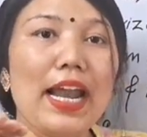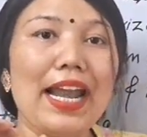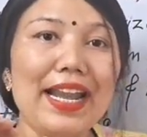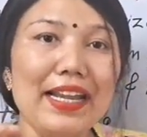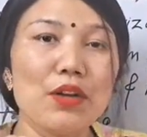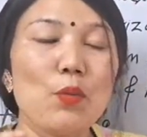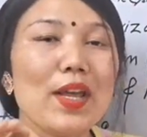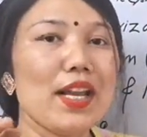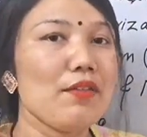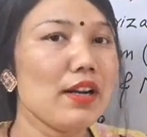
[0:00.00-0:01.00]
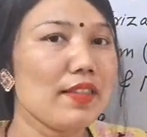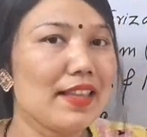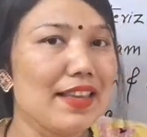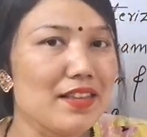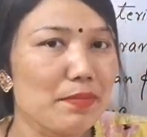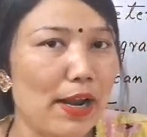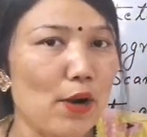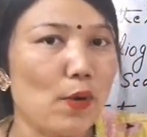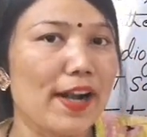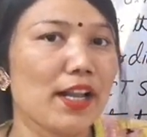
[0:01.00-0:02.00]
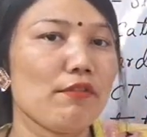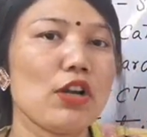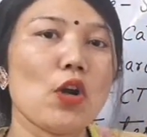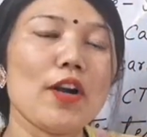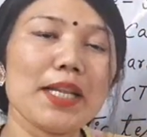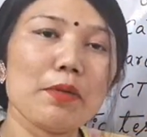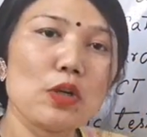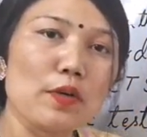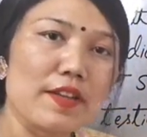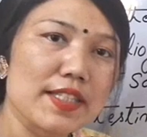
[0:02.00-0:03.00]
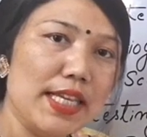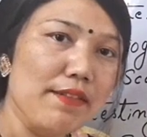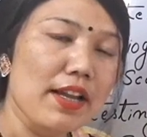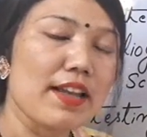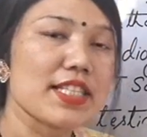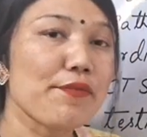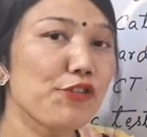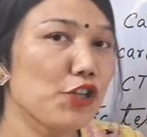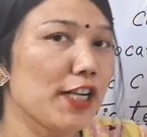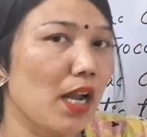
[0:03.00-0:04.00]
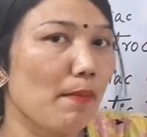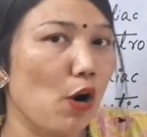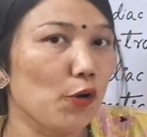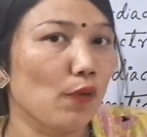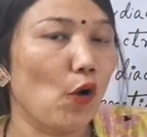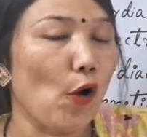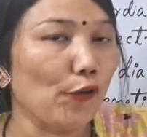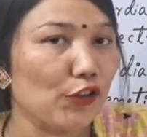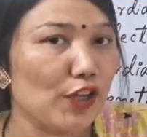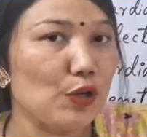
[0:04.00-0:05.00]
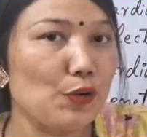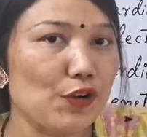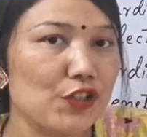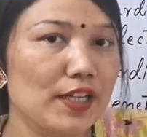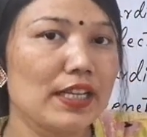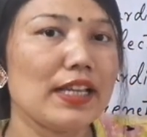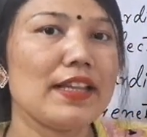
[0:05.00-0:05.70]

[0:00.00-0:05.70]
And whenever these myocardium will not able to receive a sufficient amount of oxygen nutrition,